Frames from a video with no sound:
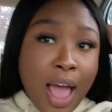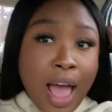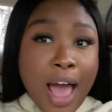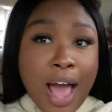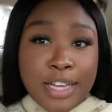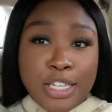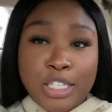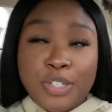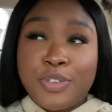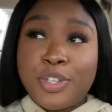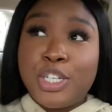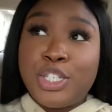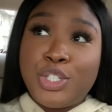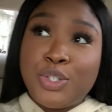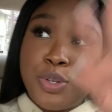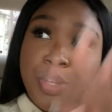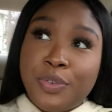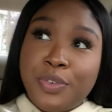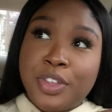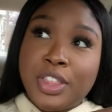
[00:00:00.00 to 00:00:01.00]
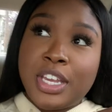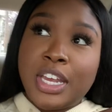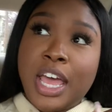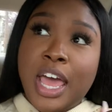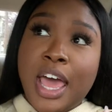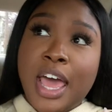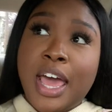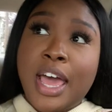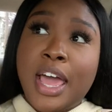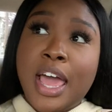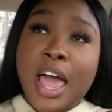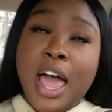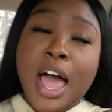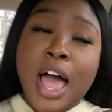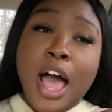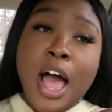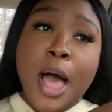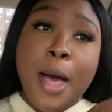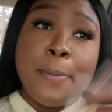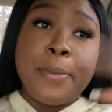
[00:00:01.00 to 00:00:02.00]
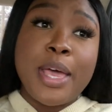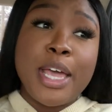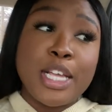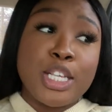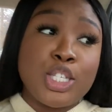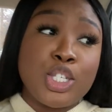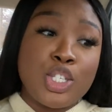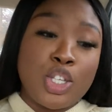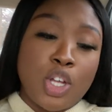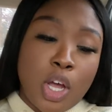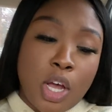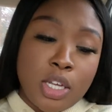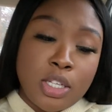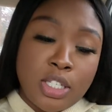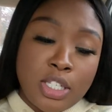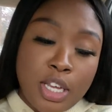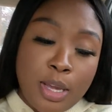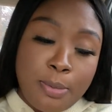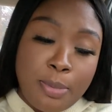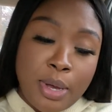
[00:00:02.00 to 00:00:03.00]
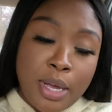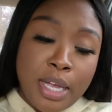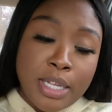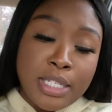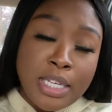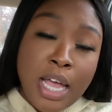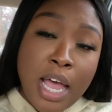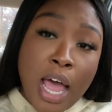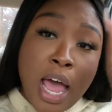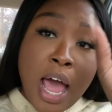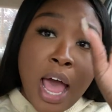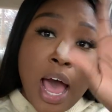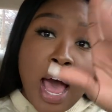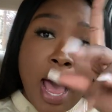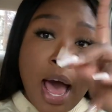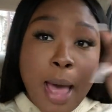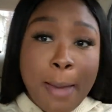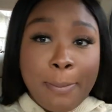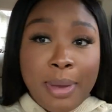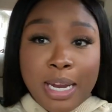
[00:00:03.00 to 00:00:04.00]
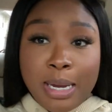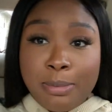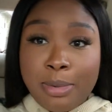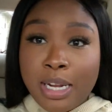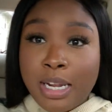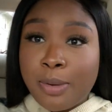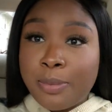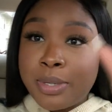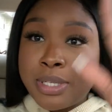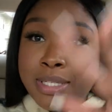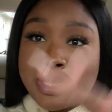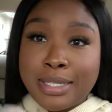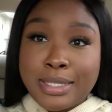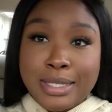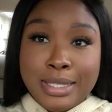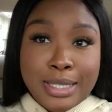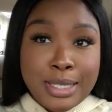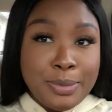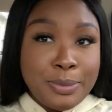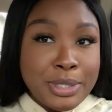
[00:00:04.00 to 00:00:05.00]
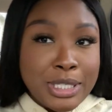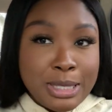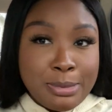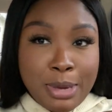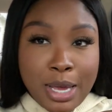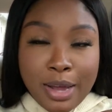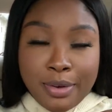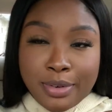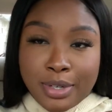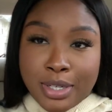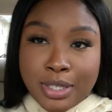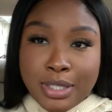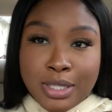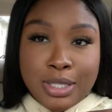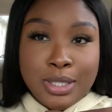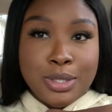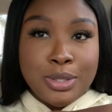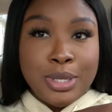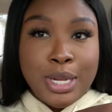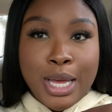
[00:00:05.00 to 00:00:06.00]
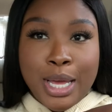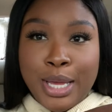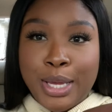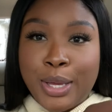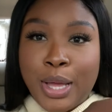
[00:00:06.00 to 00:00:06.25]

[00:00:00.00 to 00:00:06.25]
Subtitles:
I just finished shooting for the day. I'm exhausted, but I'm about to meet up with Sissy, with Tamara, Sister Day.